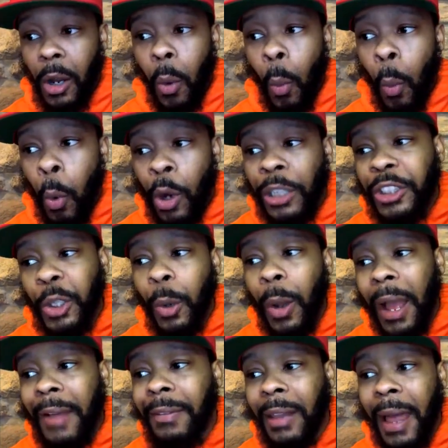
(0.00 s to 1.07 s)
would you
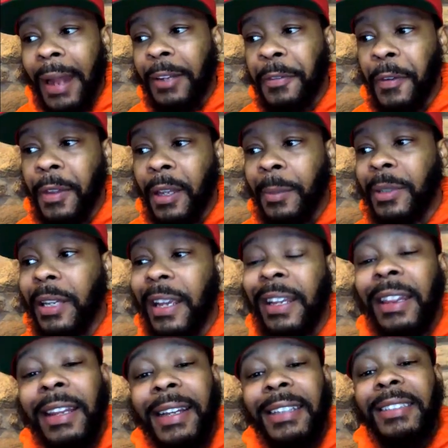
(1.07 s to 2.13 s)
have liked for them to at
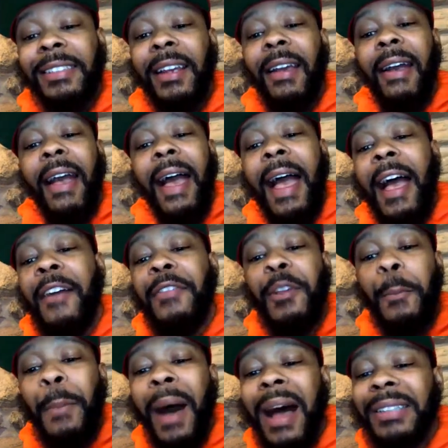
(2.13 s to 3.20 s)
least have the
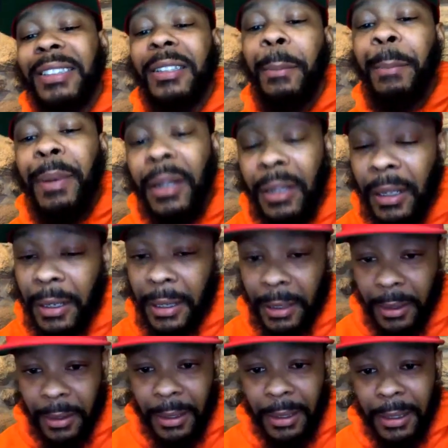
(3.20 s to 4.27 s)
possibility
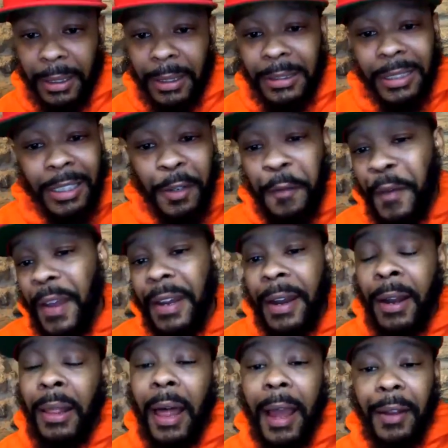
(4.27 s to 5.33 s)
to defend
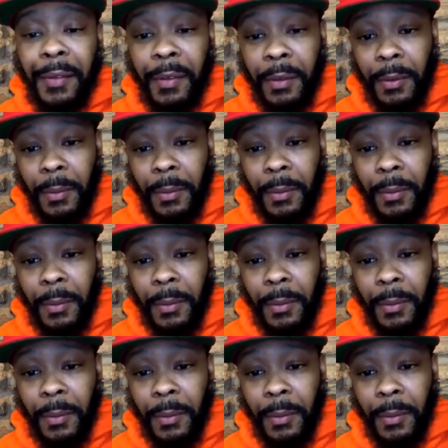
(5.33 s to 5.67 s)
their life?